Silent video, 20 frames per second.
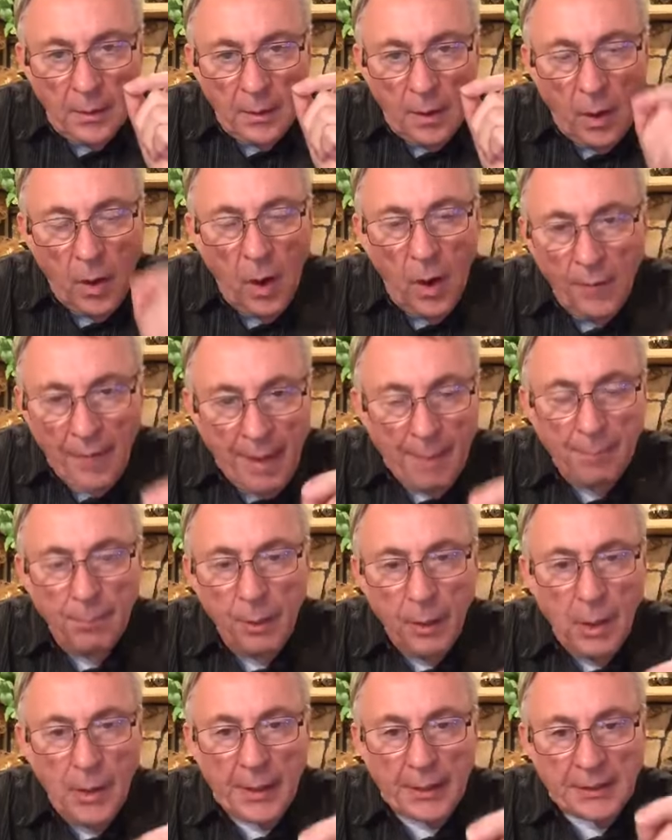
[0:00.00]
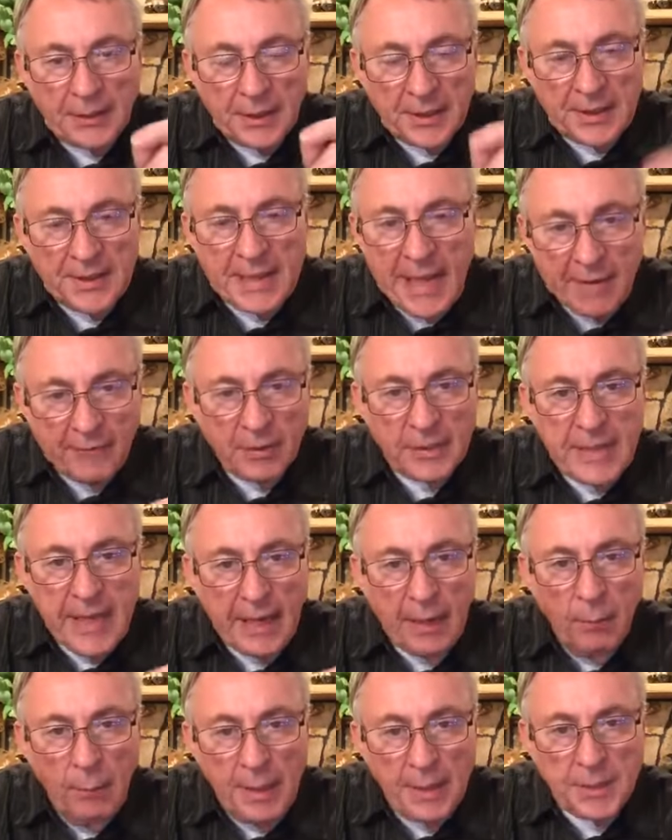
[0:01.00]
All that blood could never
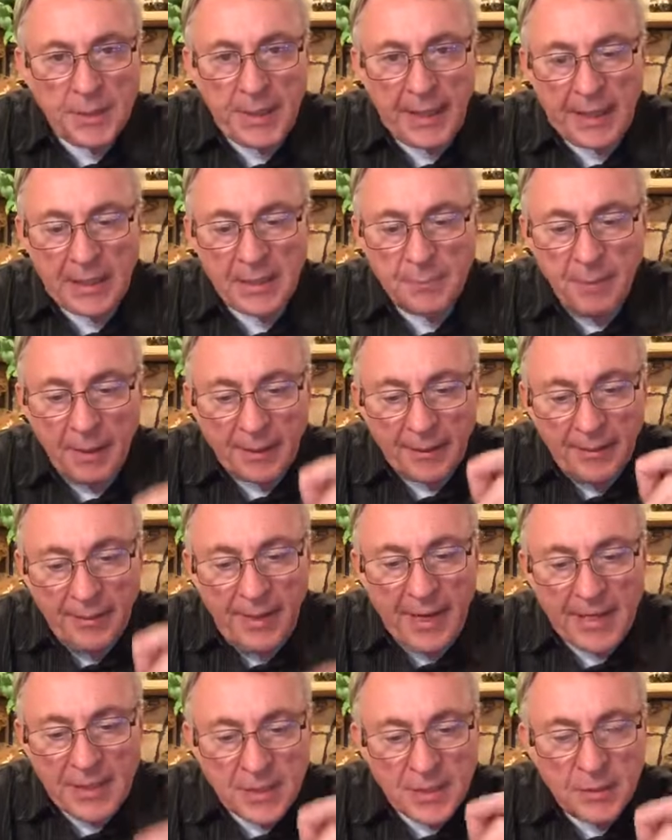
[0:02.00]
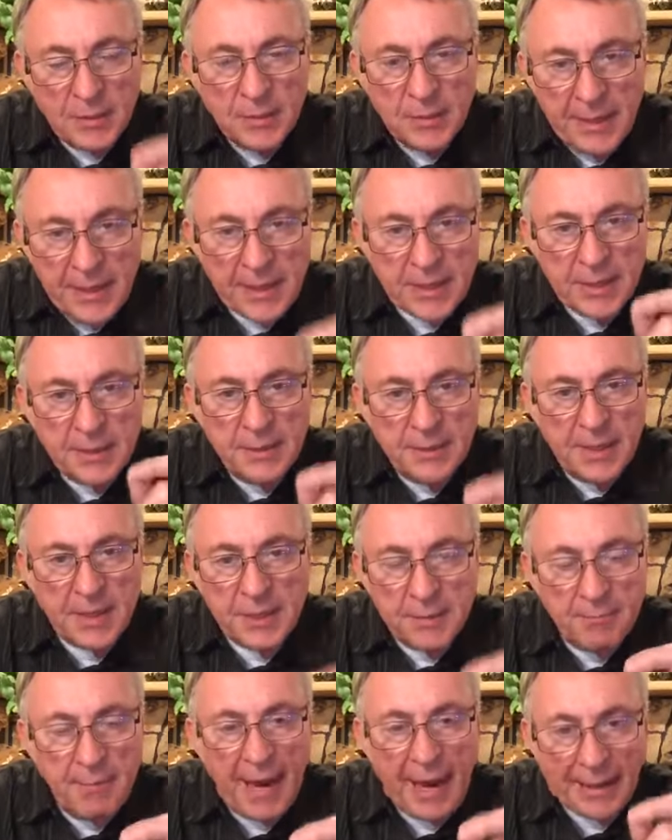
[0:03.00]
take away sins, but this this
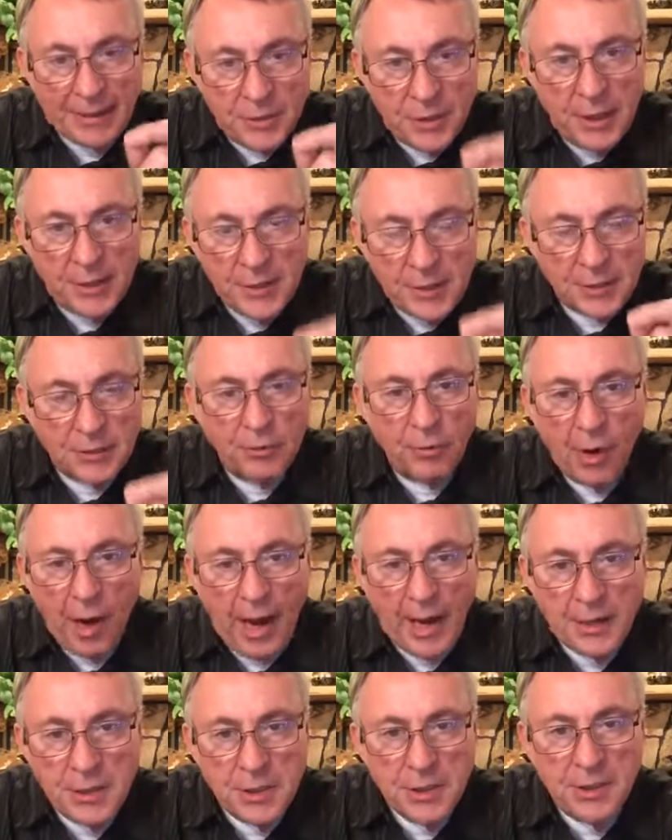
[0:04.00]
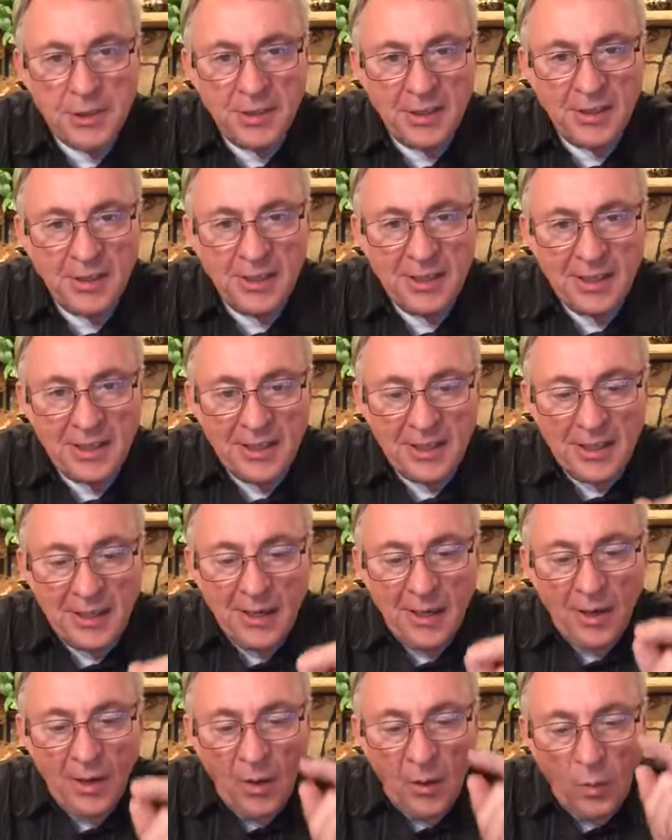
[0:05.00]
this man, Jesus Christ,
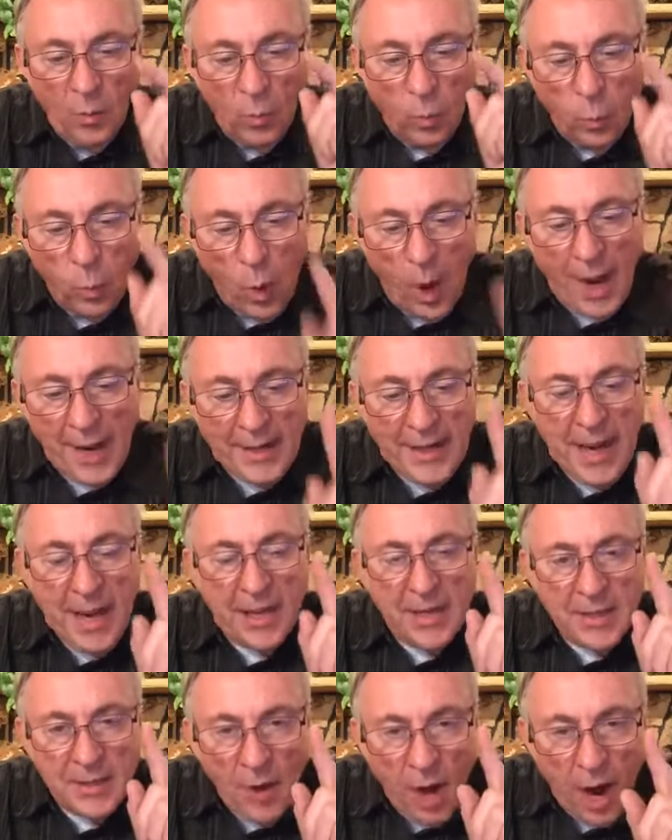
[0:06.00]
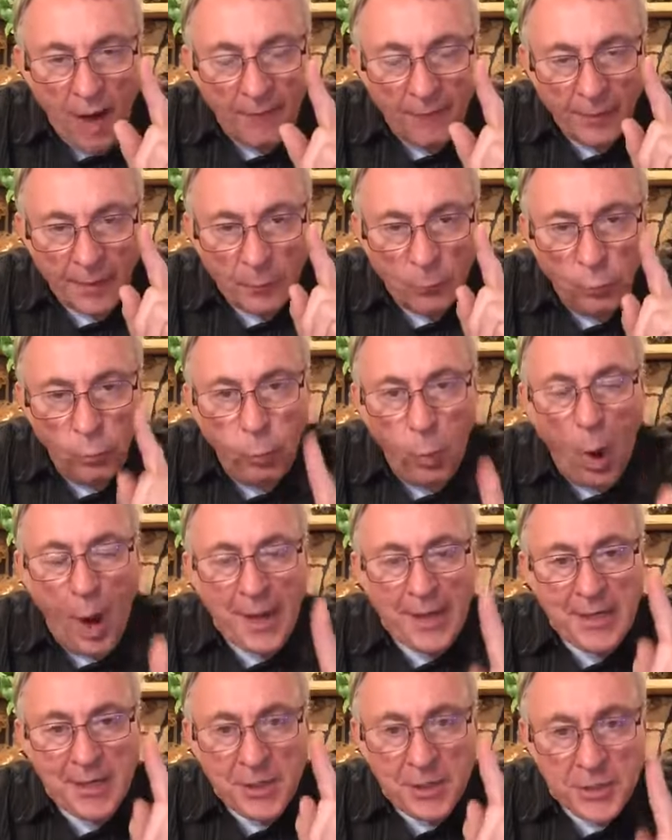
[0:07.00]
one offering,
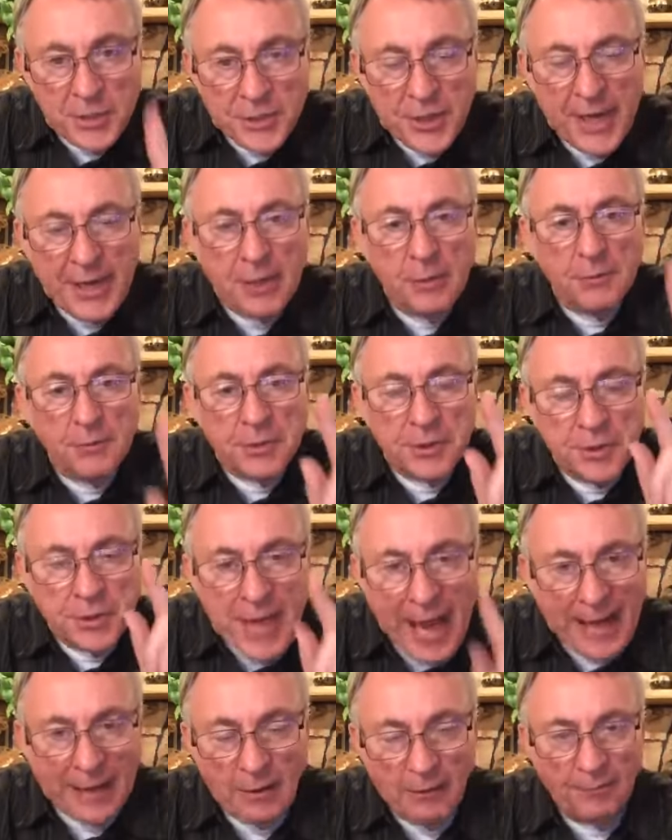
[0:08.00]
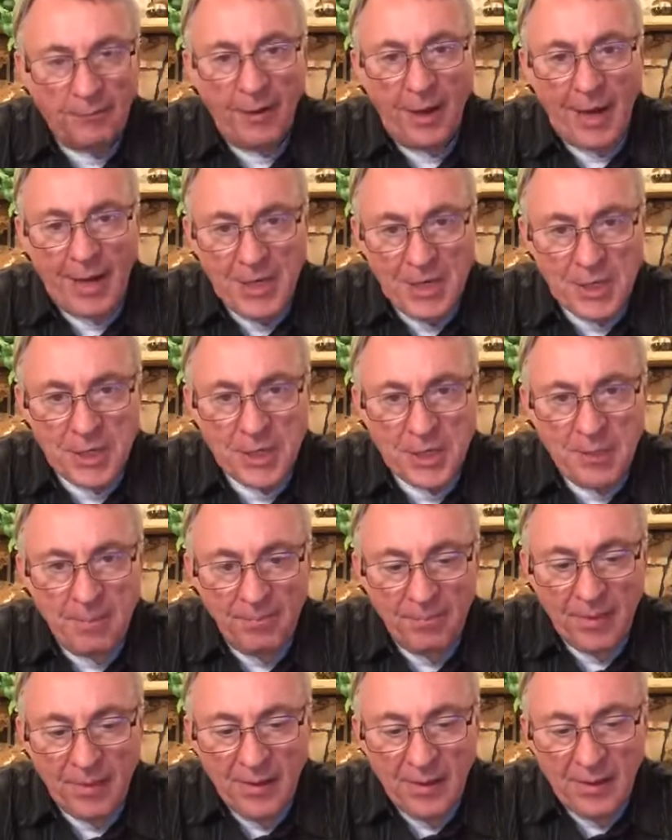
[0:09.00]
one single sacrifice,
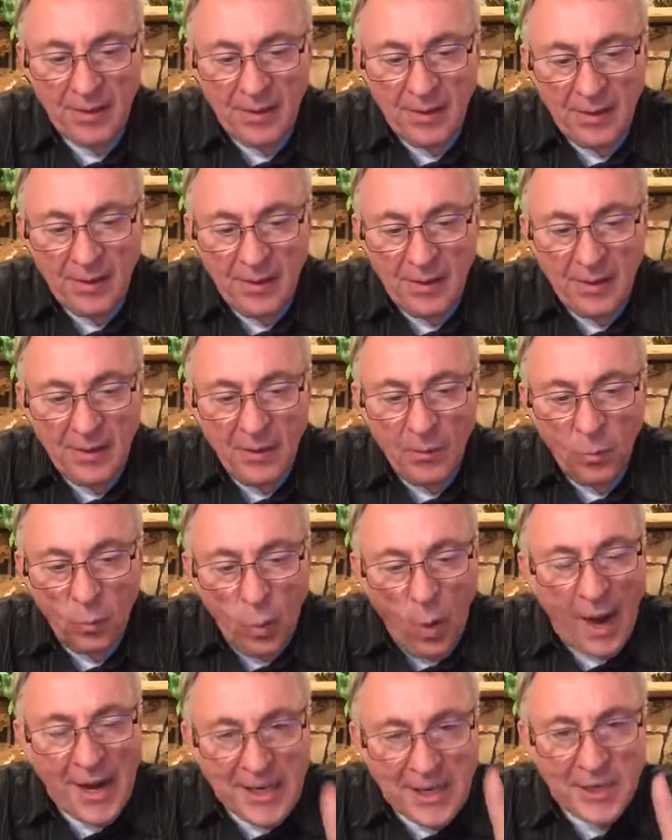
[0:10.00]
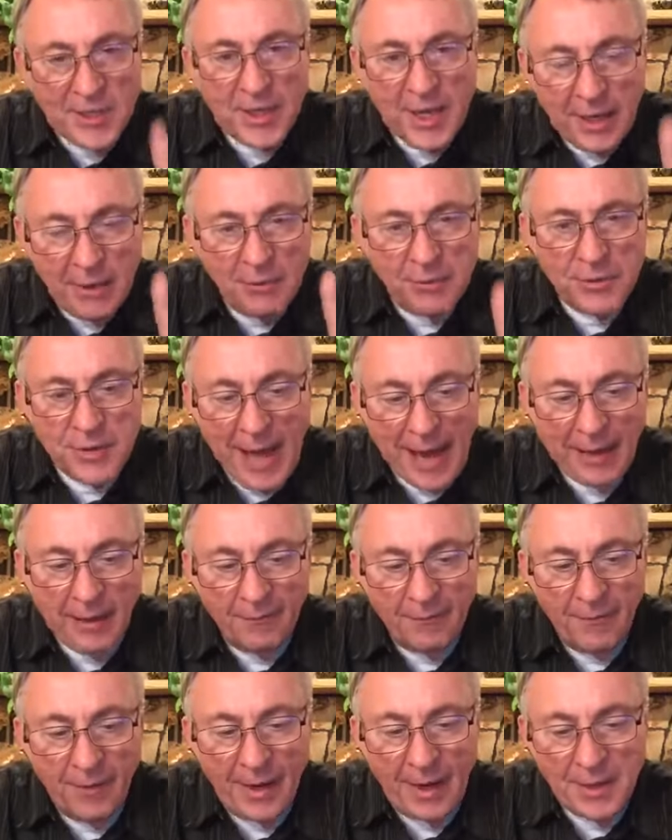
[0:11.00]
one single
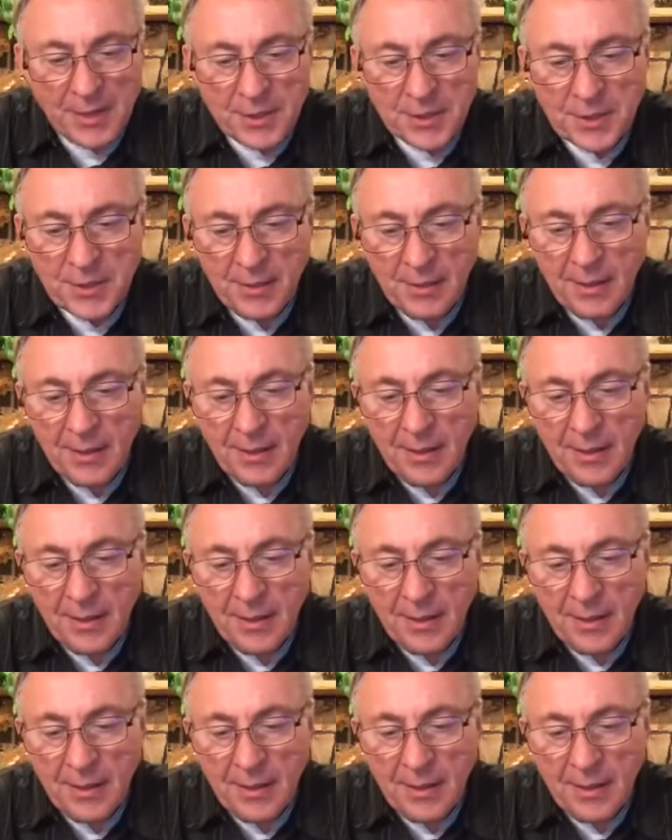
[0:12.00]
sacrifice